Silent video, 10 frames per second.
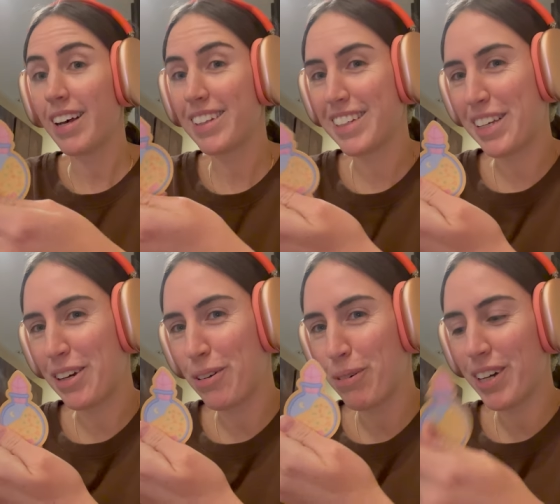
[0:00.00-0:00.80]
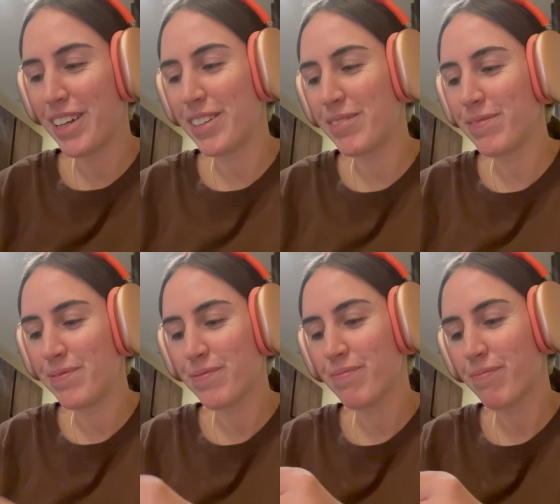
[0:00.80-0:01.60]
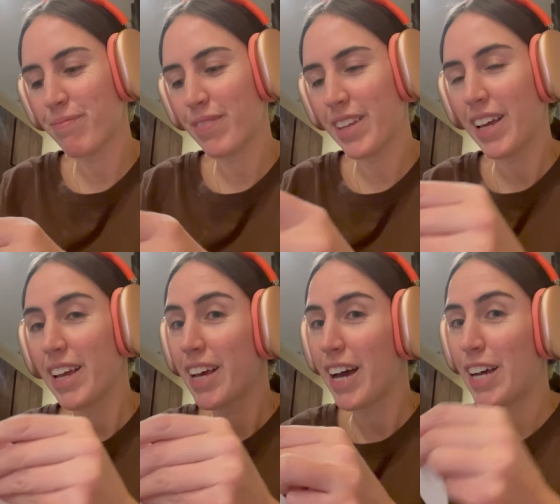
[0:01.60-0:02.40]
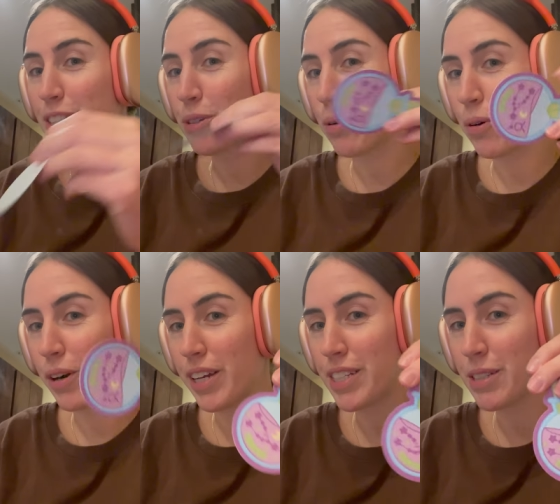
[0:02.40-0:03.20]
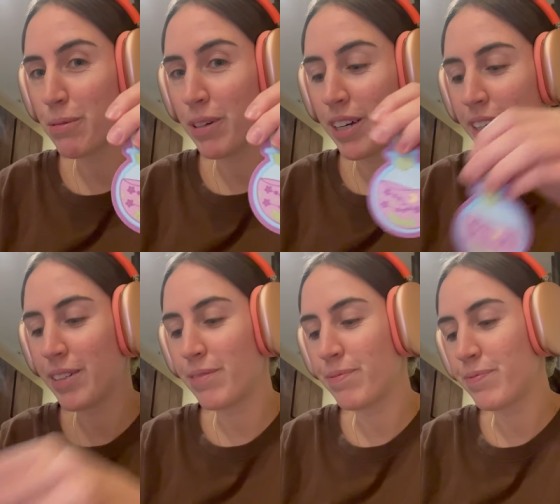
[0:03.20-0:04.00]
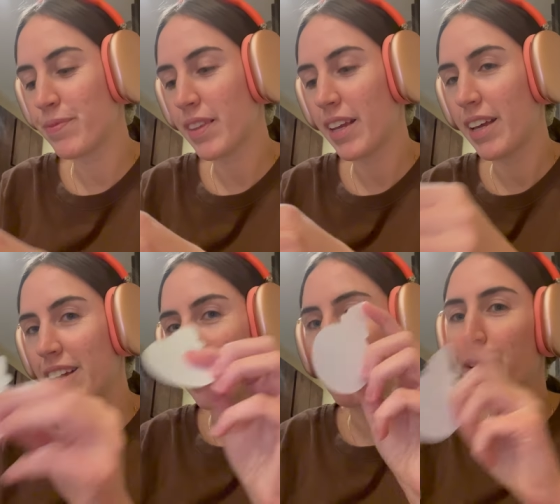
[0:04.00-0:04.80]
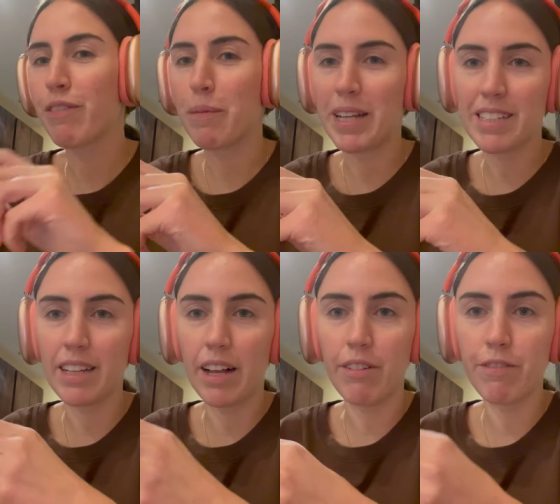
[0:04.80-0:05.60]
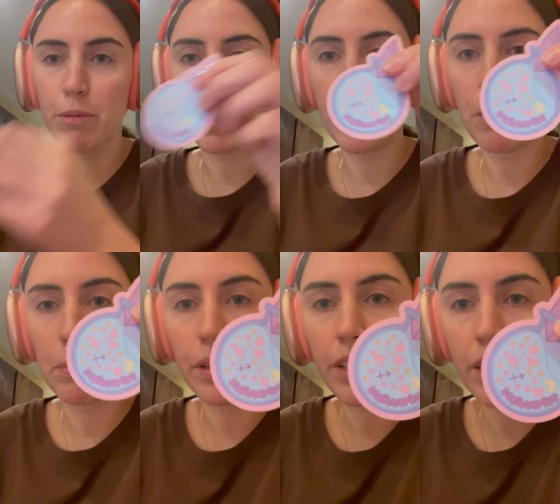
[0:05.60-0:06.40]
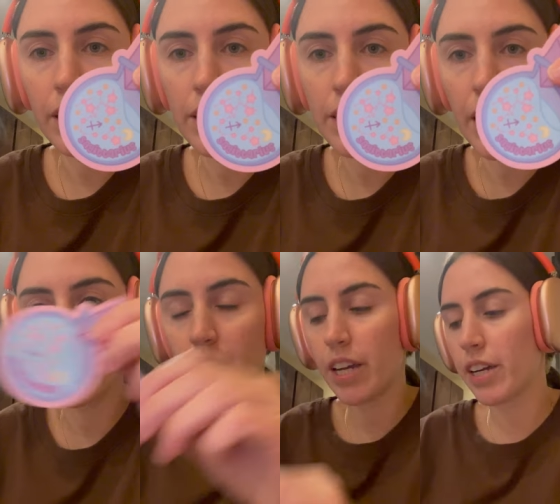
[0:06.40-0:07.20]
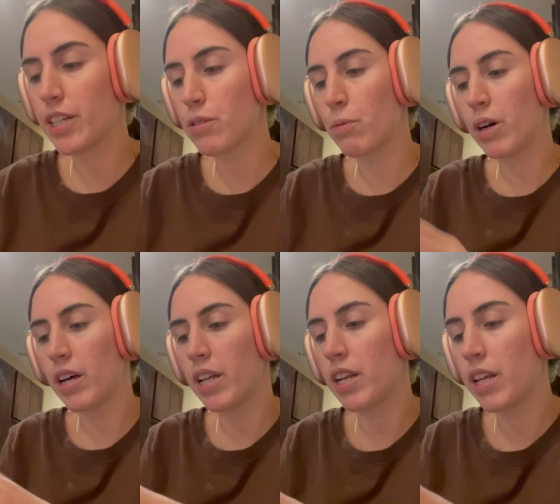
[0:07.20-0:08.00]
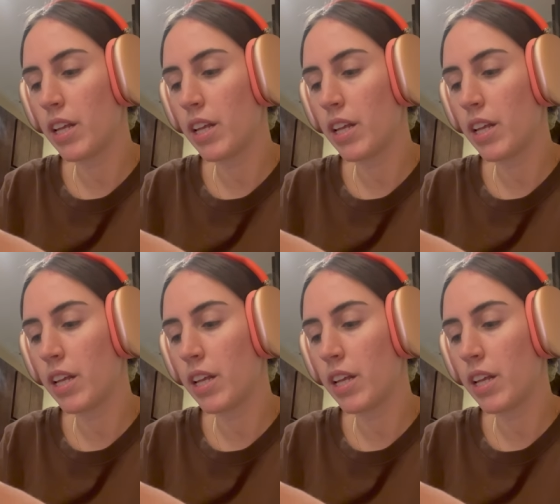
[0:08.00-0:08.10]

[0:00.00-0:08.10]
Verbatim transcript: a Leo one, a Taurus one, one for myself for my notebook, a Sagittarius one,